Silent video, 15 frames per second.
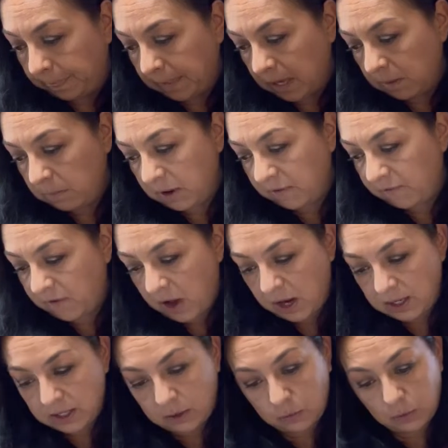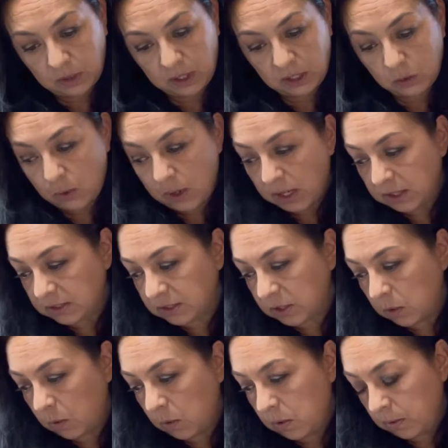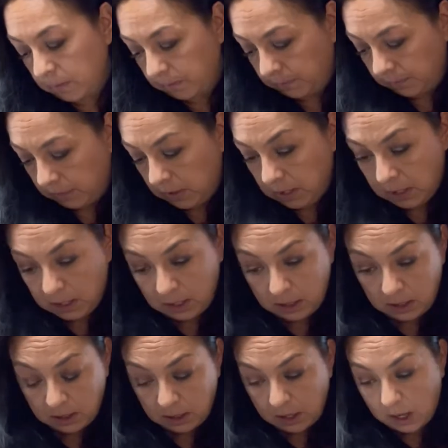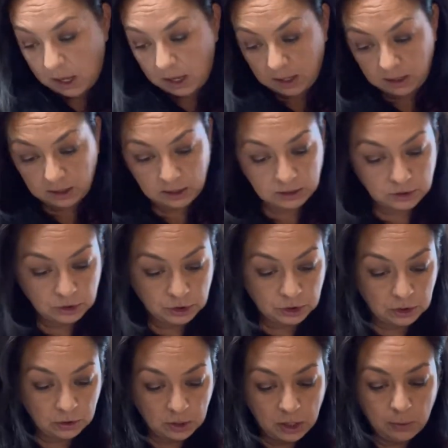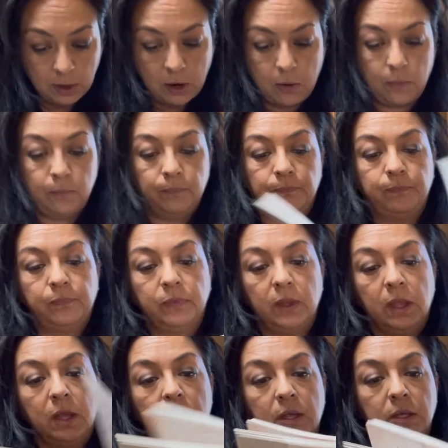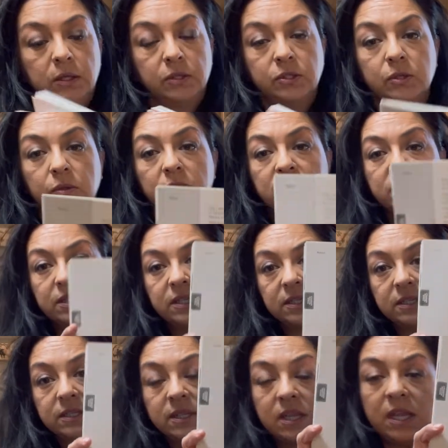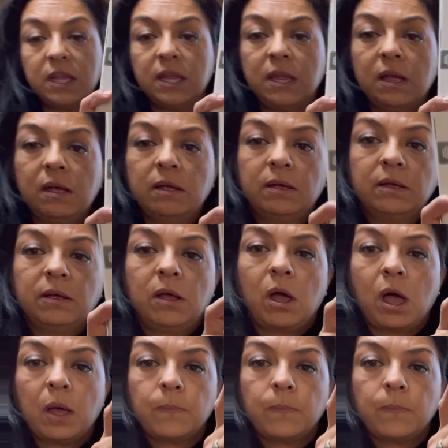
Let me find it really quick so I can show you. Here we go. So this is the hot